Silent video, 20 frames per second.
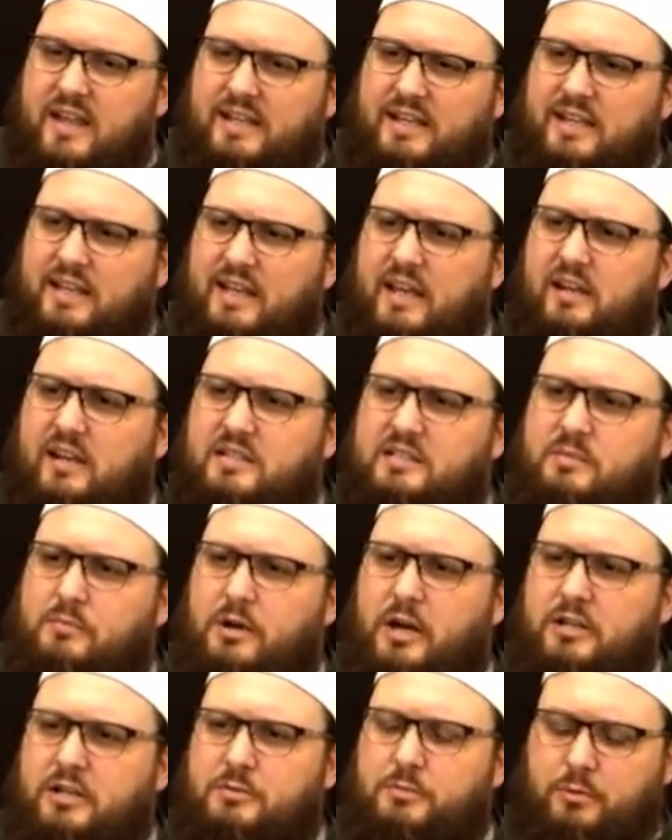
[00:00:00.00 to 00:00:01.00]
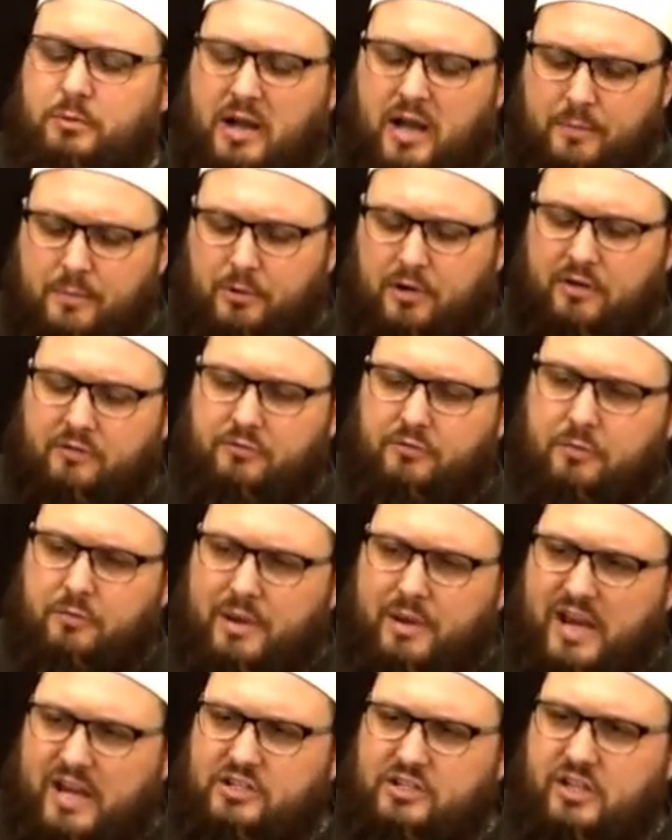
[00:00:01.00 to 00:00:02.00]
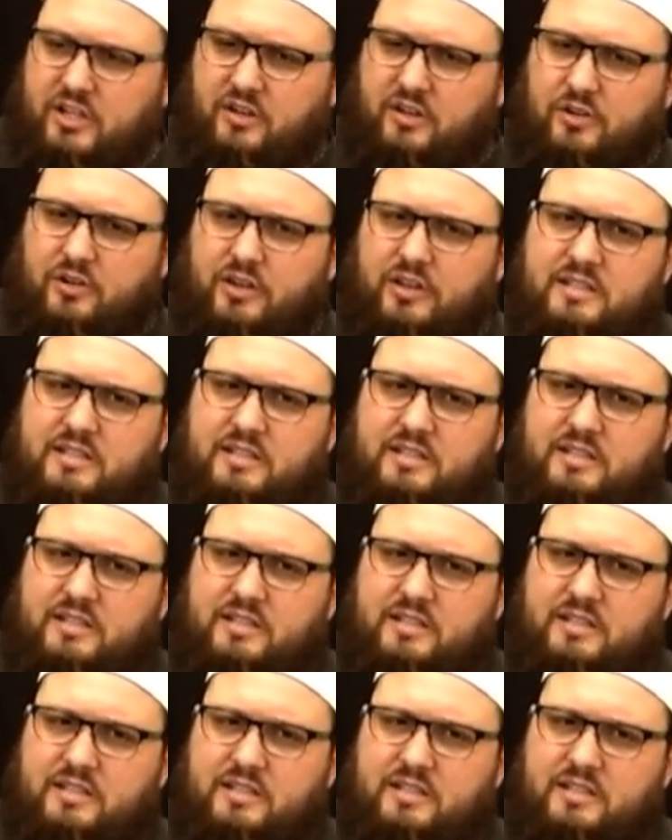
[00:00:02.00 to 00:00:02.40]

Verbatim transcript: get as much proper information on